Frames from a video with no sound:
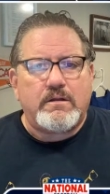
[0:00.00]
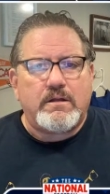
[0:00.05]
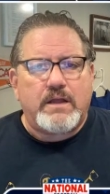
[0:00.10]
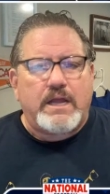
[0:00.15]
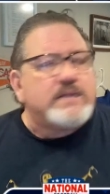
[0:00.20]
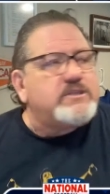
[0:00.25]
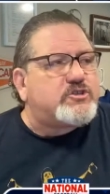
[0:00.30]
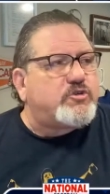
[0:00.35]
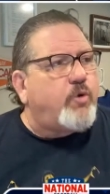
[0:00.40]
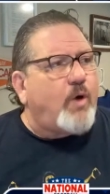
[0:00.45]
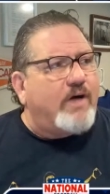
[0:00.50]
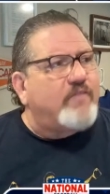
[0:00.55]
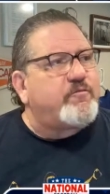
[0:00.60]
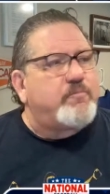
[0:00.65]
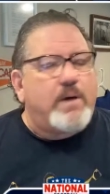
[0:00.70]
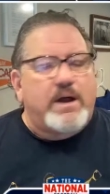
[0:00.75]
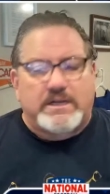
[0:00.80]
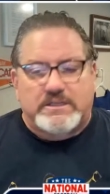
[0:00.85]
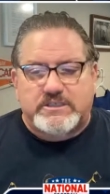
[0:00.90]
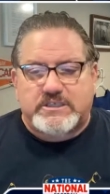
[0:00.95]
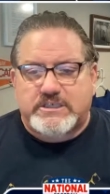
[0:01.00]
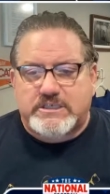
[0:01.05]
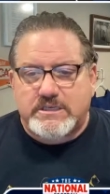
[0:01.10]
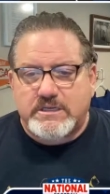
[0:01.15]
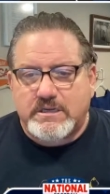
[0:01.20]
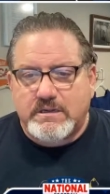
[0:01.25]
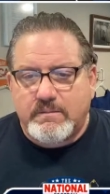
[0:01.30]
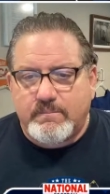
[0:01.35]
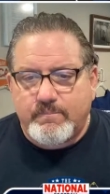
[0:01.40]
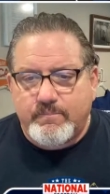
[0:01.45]
in 12 months.
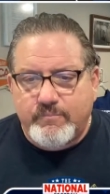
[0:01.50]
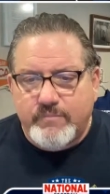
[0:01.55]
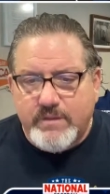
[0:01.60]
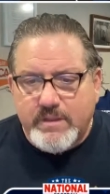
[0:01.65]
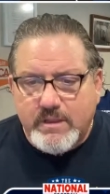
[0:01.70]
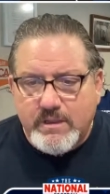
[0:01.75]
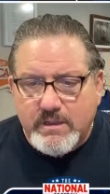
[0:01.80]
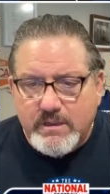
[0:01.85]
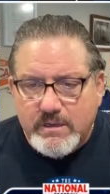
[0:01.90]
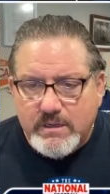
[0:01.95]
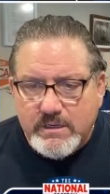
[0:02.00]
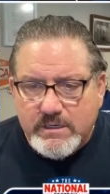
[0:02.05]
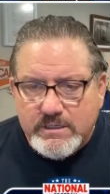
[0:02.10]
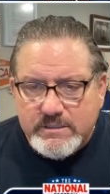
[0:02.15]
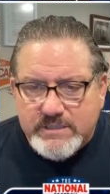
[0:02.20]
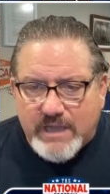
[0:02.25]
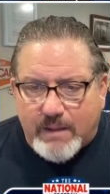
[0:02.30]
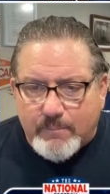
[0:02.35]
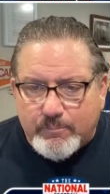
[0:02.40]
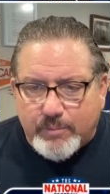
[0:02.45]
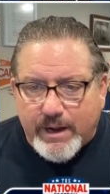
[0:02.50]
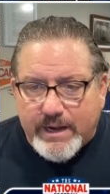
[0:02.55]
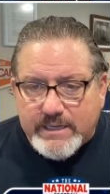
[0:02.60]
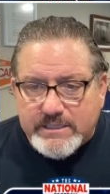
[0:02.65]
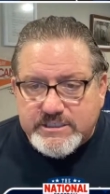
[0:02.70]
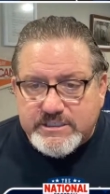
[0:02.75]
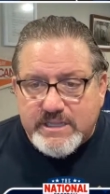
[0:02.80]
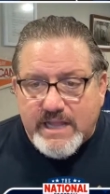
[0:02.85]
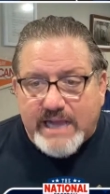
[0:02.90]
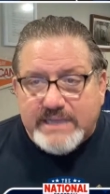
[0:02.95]
Tom Brady
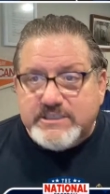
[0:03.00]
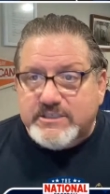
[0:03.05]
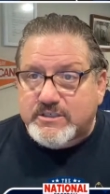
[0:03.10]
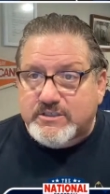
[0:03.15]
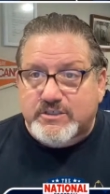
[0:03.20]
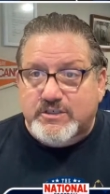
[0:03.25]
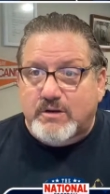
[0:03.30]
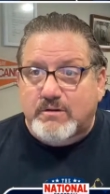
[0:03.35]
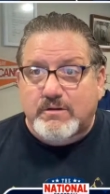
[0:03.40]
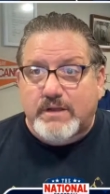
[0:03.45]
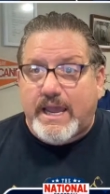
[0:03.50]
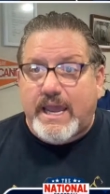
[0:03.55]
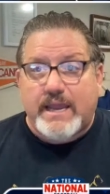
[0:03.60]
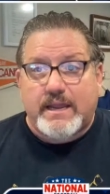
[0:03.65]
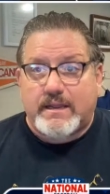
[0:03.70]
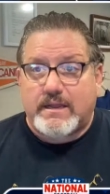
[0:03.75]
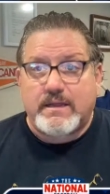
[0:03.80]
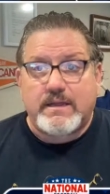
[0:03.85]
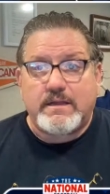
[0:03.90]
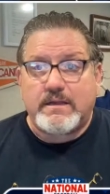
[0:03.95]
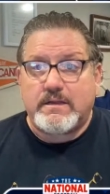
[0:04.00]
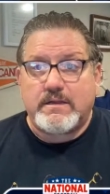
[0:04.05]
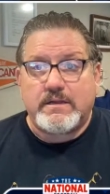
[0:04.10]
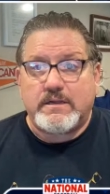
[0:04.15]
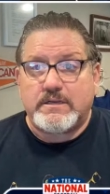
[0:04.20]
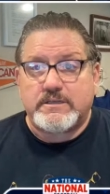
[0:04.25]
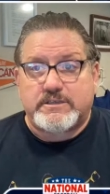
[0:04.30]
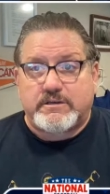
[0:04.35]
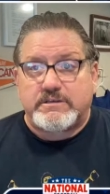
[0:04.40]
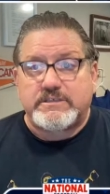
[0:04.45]
snatched the soul. Hey,
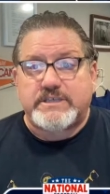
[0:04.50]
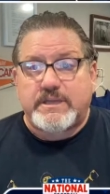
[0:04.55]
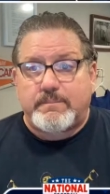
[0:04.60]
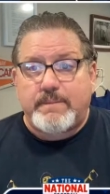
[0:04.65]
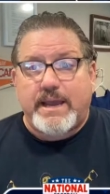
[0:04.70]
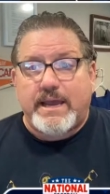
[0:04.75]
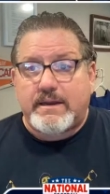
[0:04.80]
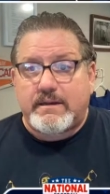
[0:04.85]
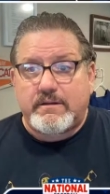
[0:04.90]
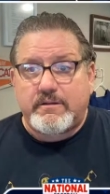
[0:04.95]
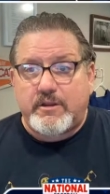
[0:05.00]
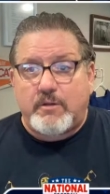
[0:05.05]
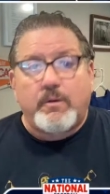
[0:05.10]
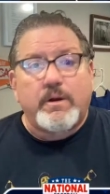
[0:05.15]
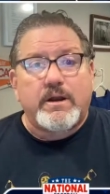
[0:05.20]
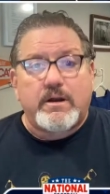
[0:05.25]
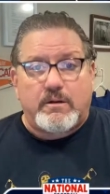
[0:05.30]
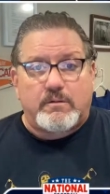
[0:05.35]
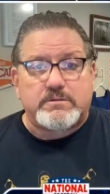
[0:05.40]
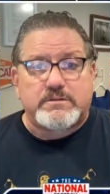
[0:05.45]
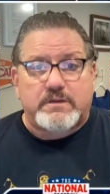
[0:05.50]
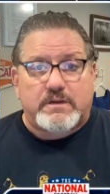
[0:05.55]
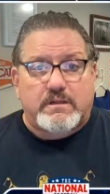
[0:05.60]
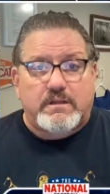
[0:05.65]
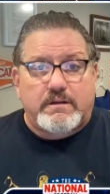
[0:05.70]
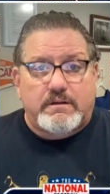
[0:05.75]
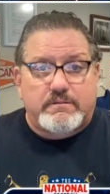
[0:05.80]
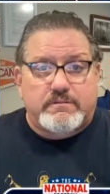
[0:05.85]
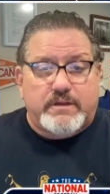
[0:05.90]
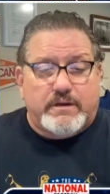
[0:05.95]
seriously, man, you want to know what
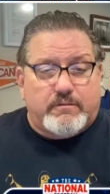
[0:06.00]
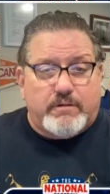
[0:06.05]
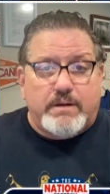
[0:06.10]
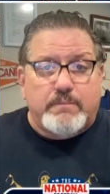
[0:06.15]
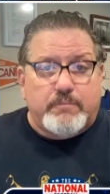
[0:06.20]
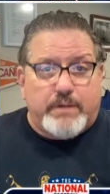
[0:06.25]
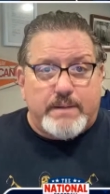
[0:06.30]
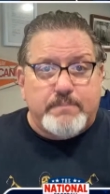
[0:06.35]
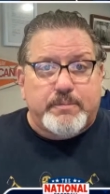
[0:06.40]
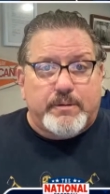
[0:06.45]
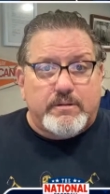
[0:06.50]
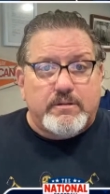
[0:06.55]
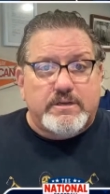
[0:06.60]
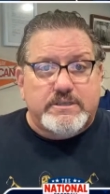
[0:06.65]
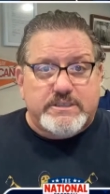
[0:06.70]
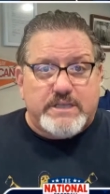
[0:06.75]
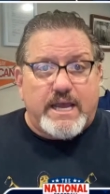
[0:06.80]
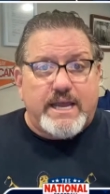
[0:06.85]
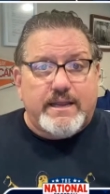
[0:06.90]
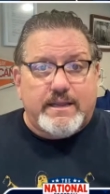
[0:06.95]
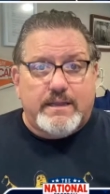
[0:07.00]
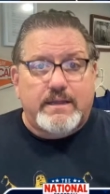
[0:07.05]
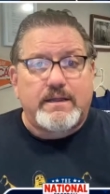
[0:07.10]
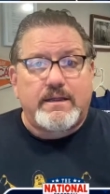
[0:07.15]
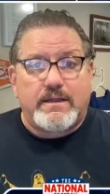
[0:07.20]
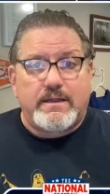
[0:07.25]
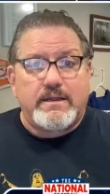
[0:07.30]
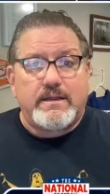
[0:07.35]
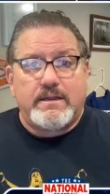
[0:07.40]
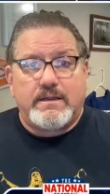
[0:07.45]
the, the Grim Reaper looks like?
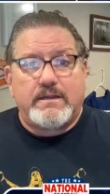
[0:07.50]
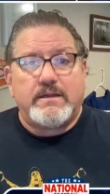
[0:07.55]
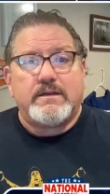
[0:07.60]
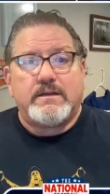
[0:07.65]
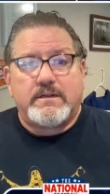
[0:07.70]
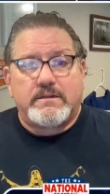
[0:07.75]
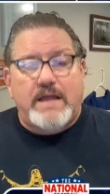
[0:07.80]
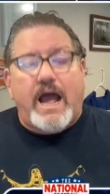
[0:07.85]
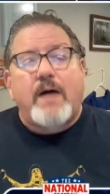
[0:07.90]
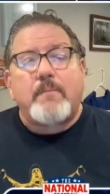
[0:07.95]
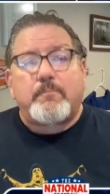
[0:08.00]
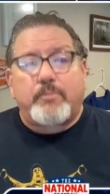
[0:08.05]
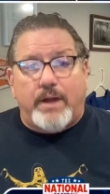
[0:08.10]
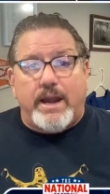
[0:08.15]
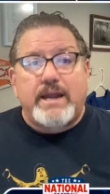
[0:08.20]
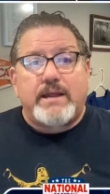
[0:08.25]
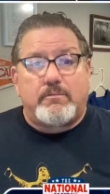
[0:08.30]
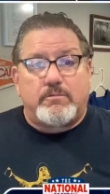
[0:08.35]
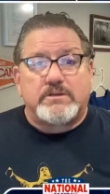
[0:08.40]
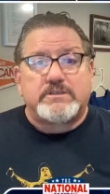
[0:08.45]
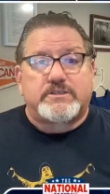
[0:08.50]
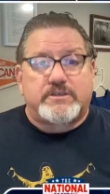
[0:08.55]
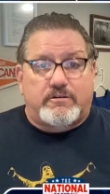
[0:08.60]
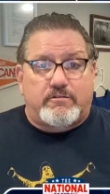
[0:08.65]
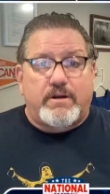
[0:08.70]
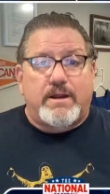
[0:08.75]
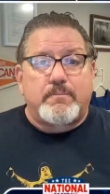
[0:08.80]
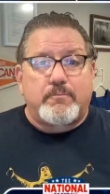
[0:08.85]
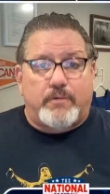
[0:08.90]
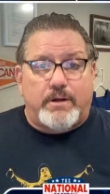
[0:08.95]
Tom Brady was the
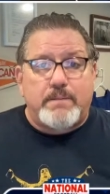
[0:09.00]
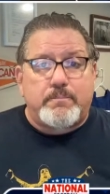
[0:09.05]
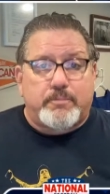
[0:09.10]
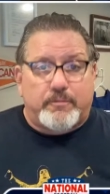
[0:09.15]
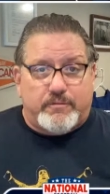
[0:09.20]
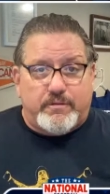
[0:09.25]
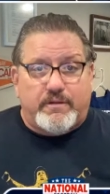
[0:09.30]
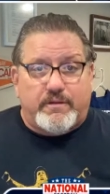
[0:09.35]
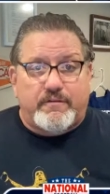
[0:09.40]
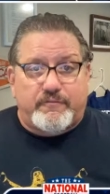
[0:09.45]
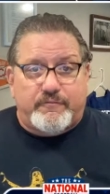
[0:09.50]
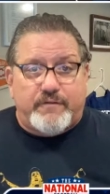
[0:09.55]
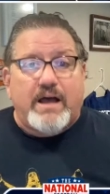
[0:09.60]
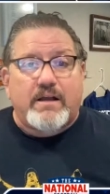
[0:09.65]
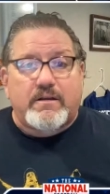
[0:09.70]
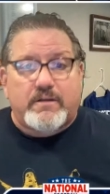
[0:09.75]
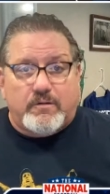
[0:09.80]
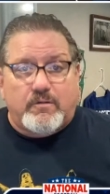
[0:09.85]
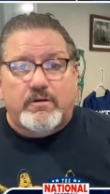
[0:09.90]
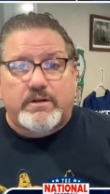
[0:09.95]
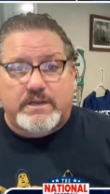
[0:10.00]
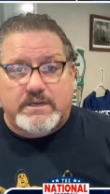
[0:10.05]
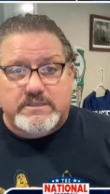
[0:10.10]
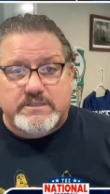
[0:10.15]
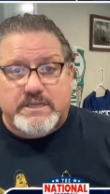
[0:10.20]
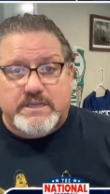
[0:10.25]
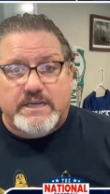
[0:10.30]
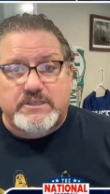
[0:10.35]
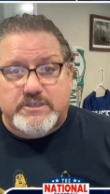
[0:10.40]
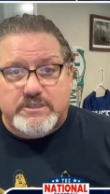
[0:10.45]
Grim Reaper to the Falcon
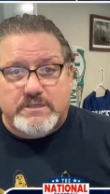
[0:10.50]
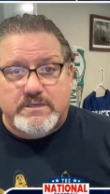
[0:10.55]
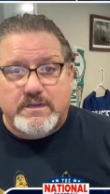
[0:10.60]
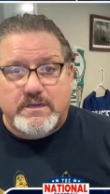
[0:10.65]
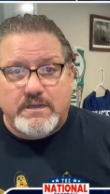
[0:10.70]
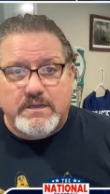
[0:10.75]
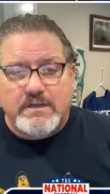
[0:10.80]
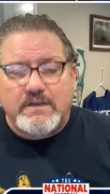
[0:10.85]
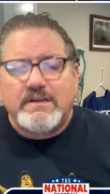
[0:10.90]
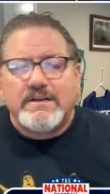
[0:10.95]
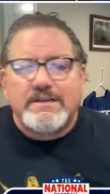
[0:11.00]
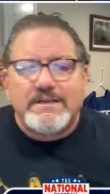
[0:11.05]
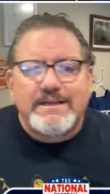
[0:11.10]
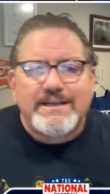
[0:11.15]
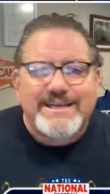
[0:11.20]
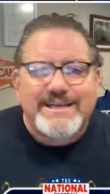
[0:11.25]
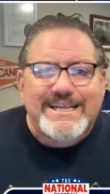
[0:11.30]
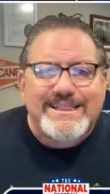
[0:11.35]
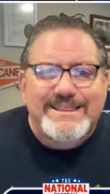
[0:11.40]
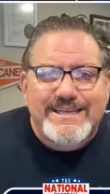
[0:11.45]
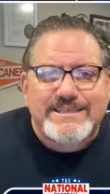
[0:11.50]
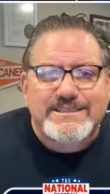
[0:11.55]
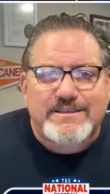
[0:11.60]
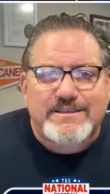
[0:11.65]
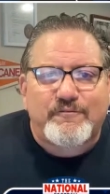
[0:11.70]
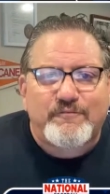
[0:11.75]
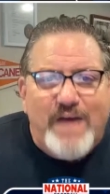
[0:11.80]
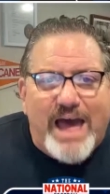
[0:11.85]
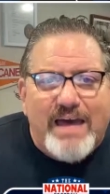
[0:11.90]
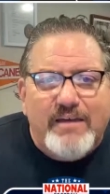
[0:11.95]
organization. Get this the
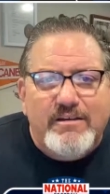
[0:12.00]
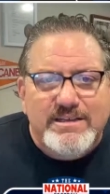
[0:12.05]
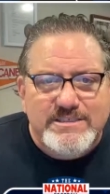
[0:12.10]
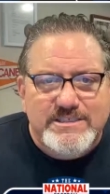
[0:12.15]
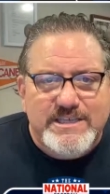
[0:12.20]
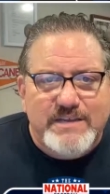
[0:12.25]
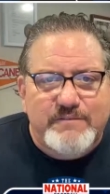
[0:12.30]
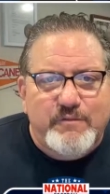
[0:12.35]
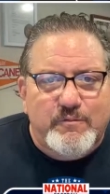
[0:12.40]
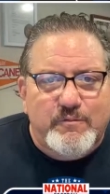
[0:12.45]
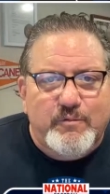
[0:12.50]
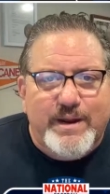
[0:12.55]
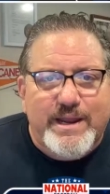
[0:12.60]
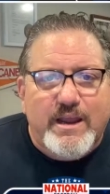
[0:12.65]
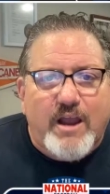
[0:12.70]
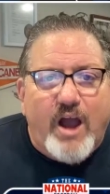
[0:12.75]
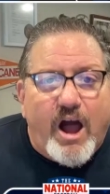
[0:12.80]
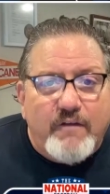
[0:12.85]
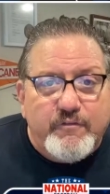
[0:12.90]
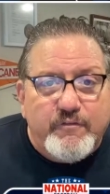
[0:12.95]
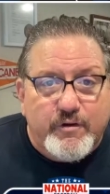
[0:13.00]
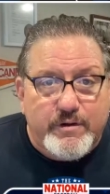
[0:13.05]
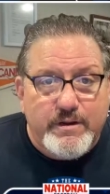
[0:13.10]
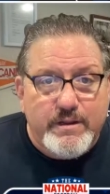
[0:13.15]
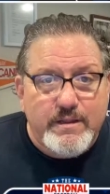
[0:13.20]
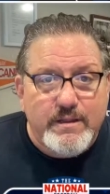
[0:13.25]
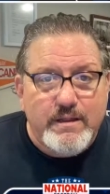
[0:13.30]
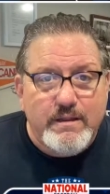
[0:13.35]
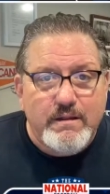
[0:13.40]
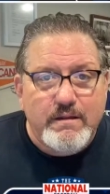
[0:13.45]
Falcons even recovered
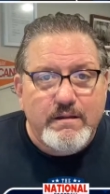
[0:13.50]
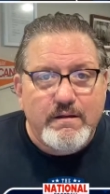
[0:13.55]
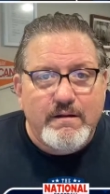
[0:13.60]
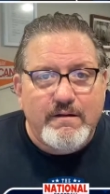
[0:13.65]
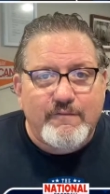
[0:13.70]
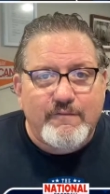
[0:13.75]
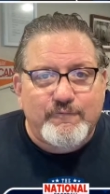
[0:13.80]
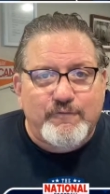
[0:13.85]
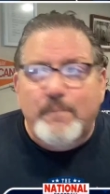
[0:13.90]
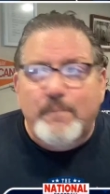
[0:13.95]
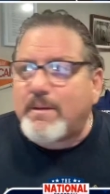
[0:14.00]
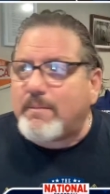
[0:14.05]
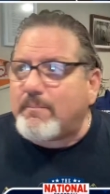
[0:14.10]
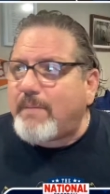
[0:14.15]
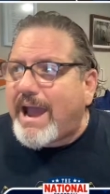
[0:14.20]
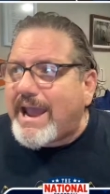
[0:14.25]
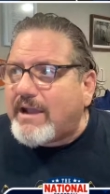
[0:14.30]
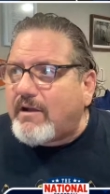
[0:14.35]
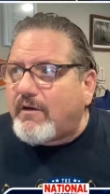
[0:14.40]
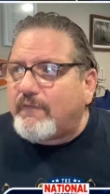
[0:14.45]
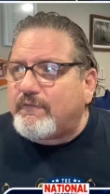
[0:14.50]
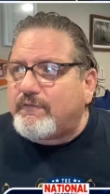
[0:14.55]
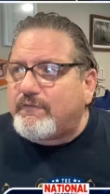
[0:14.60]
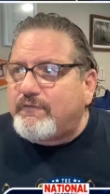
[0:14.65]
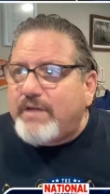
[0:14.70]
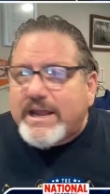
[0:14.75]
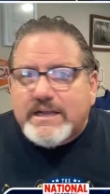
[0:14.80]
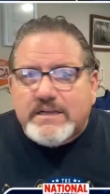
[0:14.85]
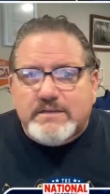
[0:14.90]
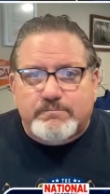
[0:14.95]
from the Michael
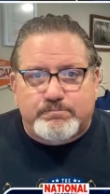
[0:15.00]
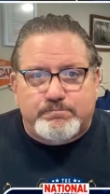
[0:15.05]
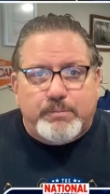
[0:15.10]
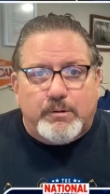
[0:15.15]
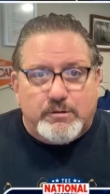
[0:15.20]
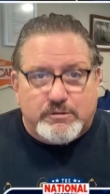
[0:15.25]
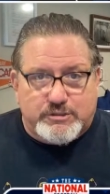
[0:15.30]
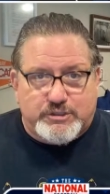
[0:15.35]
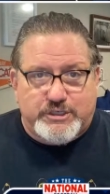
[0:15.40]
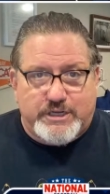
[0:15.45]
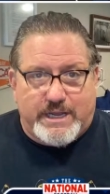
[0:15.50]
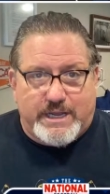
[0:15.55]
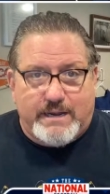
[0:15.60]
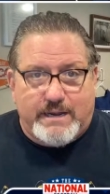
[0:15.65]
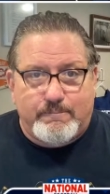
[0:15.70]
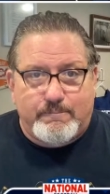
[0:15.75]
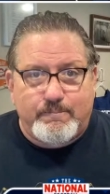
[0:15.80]
Vick bullshit.